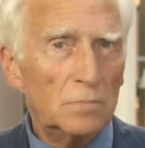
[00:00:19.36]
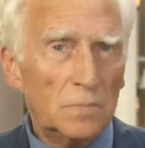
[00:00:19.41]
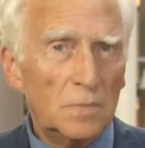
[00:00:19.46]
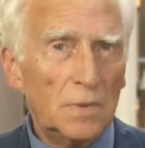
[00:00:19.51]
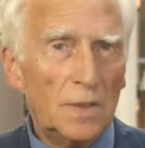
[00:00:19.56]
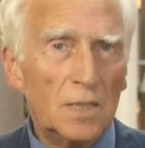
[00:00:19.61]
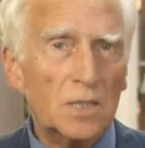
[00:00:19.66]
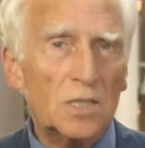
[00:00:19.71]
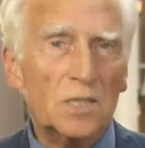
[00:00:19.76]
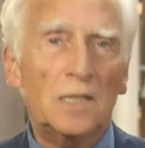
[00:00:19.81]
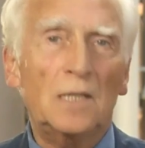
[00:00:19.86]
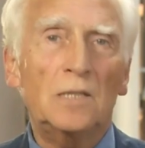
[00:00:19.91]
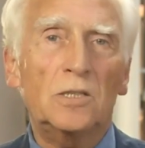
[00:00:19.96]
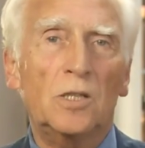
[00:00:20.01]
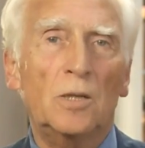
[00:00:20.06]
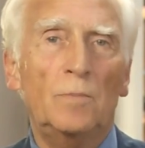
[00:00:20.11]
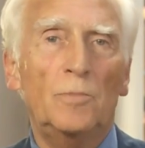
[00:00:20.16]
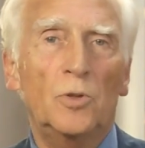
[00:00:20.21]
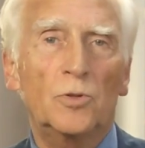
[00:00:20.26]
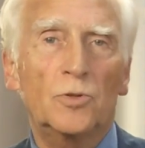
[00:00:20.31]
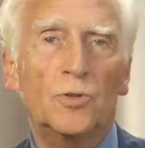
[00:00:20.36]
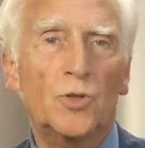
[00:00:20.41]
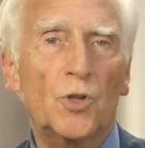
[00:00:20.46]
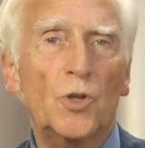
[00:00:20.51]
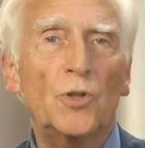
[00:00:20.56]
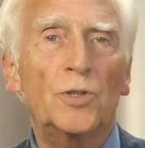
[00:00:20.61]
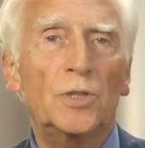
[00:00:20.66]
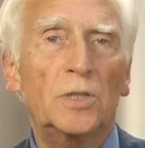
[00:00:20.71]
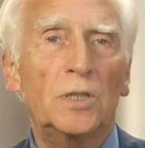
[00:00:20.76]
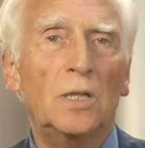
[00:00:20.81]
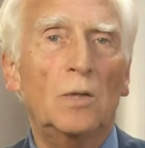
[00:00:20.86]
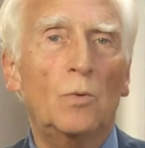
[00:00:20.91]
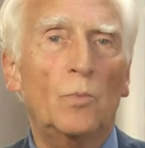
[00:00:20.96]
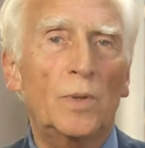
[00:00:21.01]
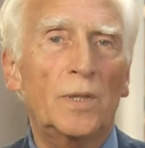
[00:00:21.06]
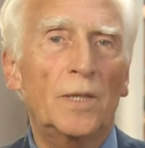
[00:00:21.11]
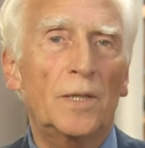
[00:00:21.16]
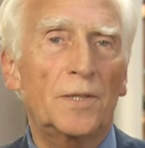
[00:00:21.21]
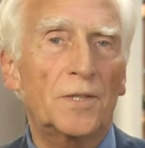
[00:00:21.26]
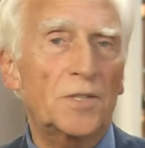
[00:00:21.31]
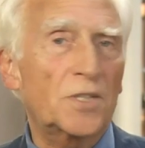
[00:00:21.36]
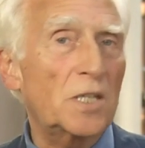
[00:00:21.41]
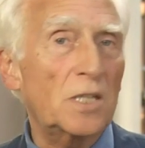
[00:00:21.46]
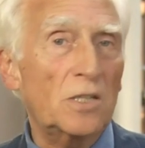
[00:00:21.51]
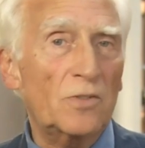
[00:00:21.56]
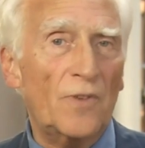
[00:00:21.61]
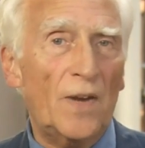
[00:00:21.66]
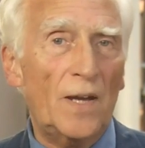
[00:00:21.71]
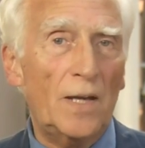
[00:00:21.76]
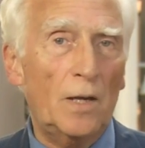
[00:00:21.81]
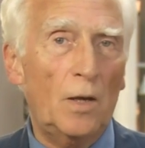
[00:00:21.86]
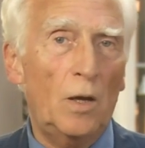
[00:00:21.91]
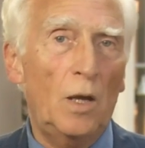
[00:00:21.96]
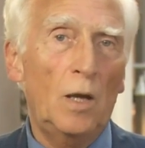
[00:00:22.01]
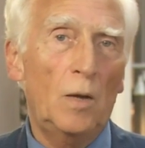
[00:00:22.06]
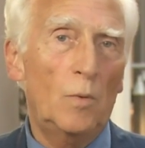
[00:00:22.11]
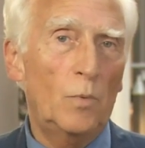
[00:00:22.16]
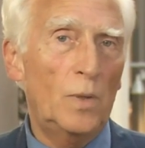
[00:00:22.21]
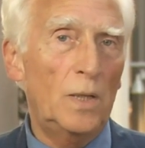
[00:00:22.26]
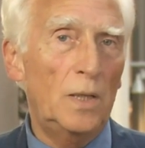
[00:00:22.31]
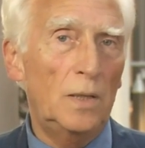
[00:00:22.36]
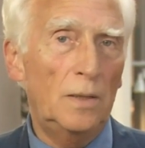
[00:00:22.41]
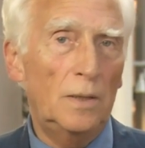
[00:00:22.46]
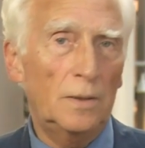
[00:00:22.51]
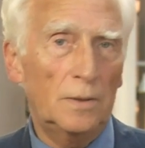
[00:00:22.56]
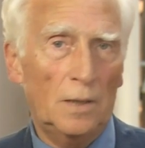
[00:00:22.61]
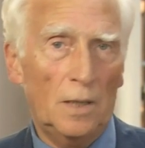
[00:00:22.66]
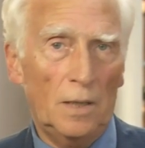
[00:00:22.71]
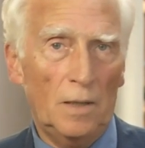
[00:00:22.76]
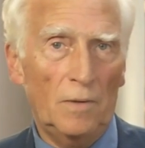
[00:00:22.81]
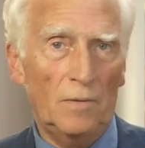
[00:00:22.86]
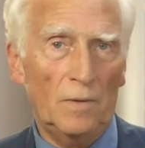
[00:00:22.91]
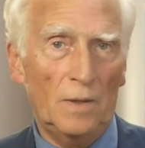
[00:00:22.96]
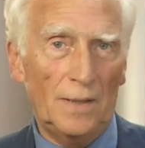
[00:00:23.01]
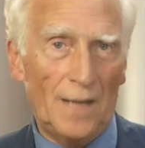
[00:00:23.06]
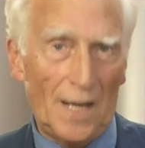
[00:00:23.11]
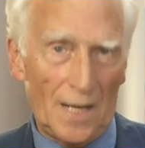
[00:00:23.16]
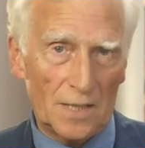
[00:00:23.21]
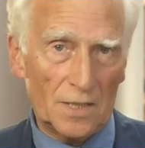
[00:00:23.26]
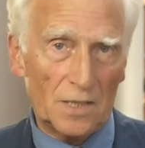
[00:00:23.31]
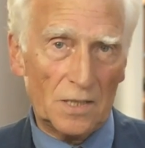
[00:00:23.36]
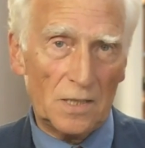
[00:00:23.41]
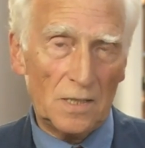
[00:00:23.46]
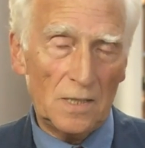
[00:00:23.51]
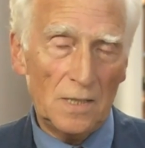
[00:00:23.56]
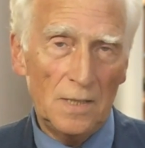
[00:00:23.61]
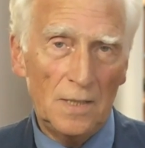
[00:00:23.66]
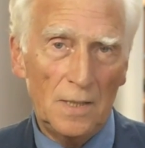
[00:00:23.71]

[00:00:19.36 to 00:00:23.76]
There's still some uncertainty whether the ceasefire will last.